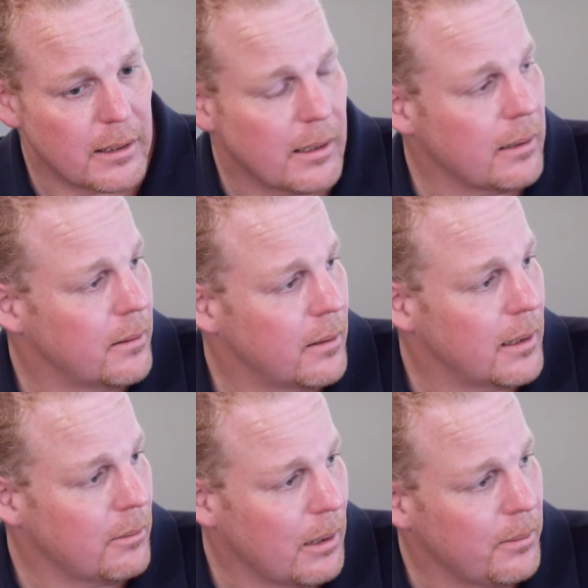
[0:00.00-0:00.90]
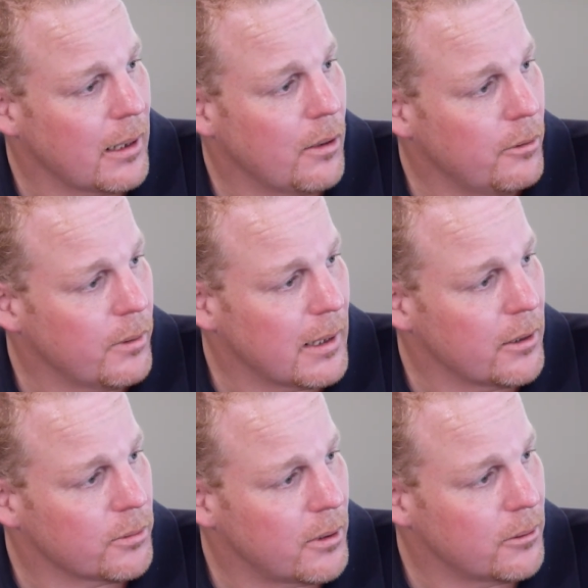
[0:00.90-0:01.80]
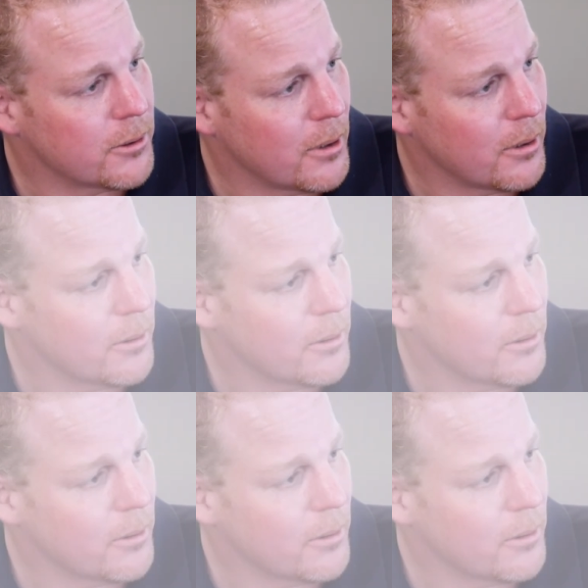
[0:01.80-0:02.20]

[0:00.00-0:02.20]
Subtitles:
he said that they were happy to help me with that as well.